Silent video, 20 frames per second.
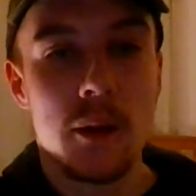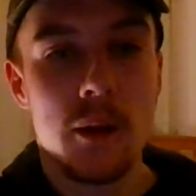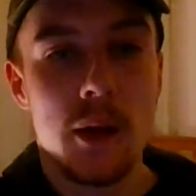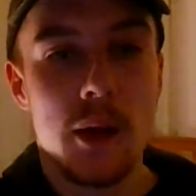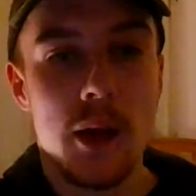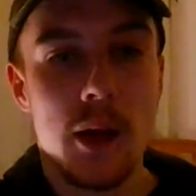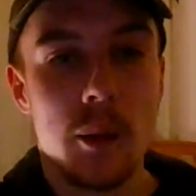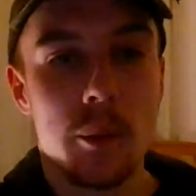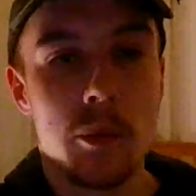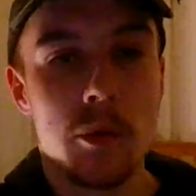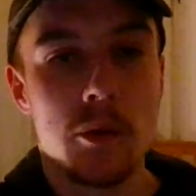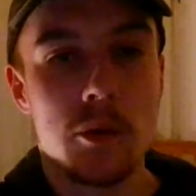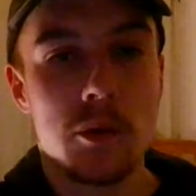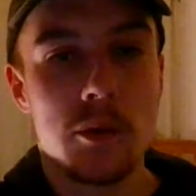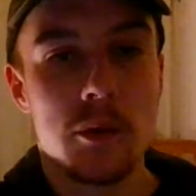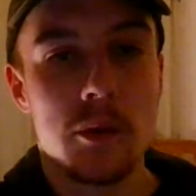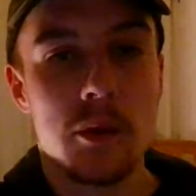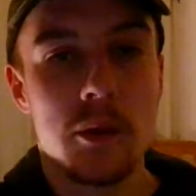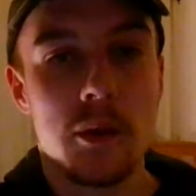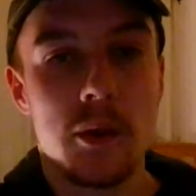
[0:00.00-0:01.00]
But
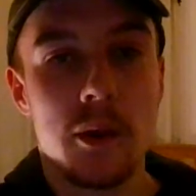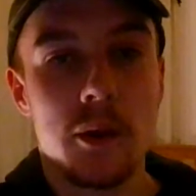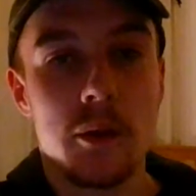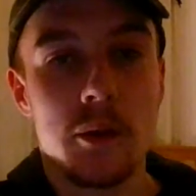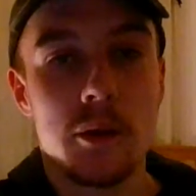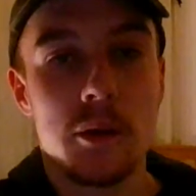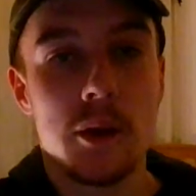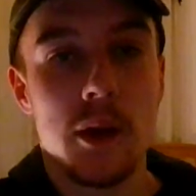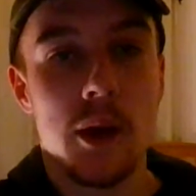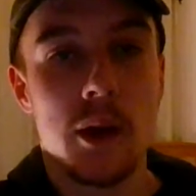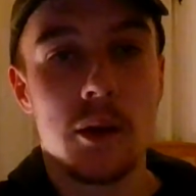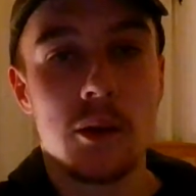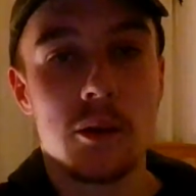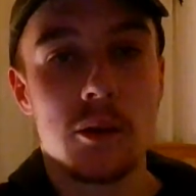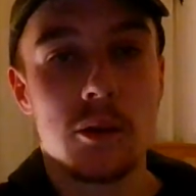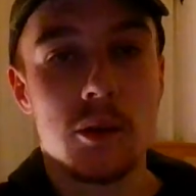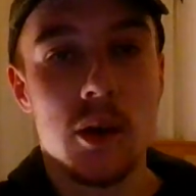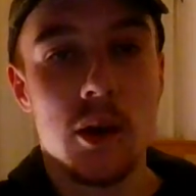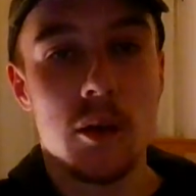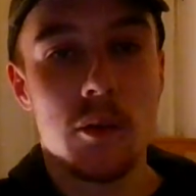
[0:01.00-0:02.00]
KENIN
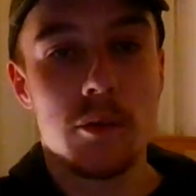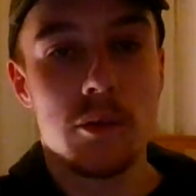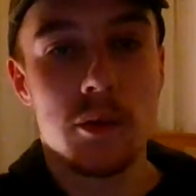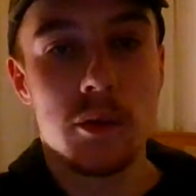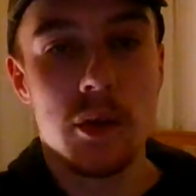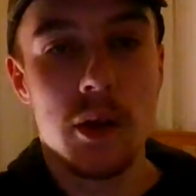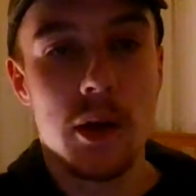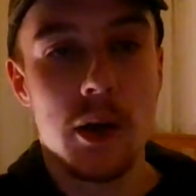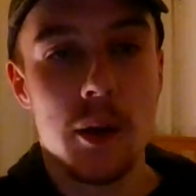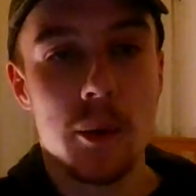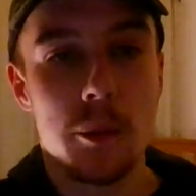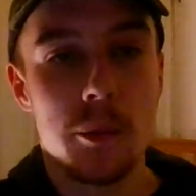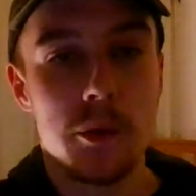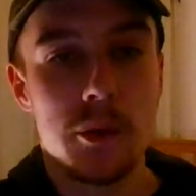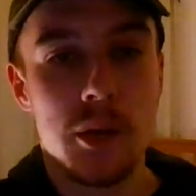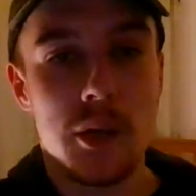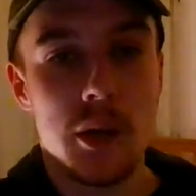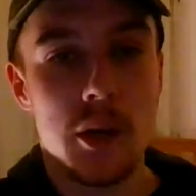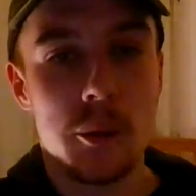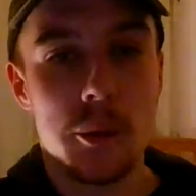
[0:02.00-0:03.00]
served
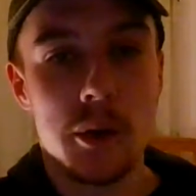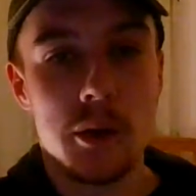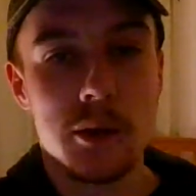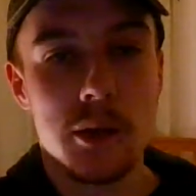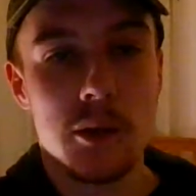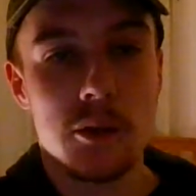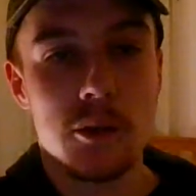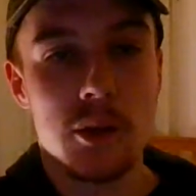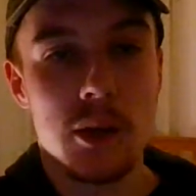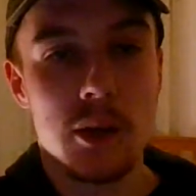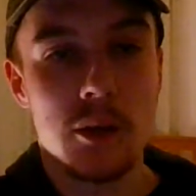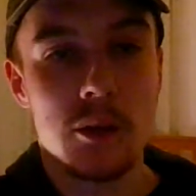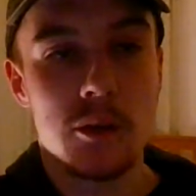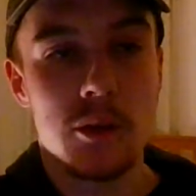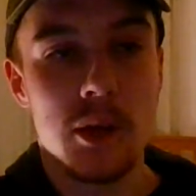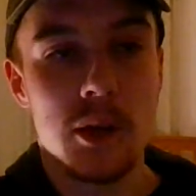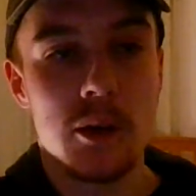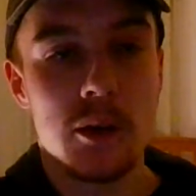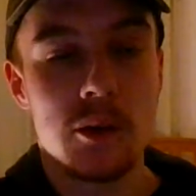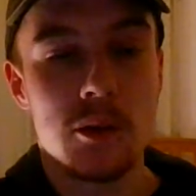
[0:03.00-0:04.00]
particularly well in that second
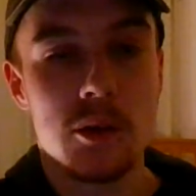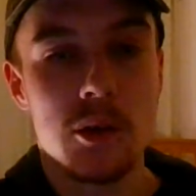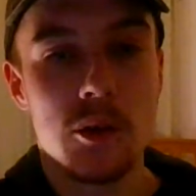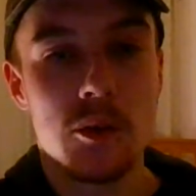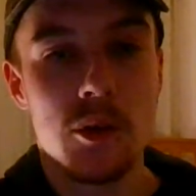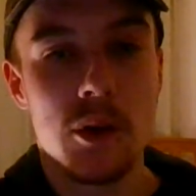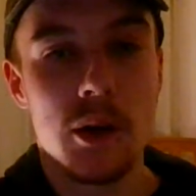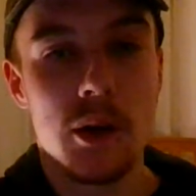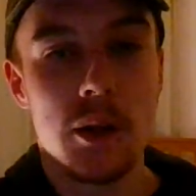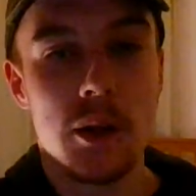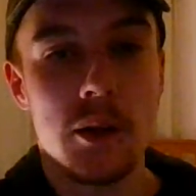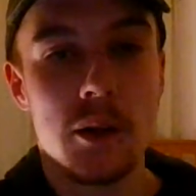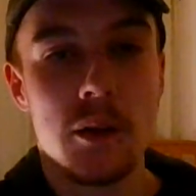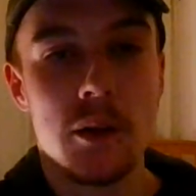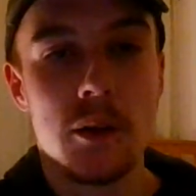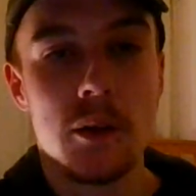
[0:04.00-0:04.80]
set, and she really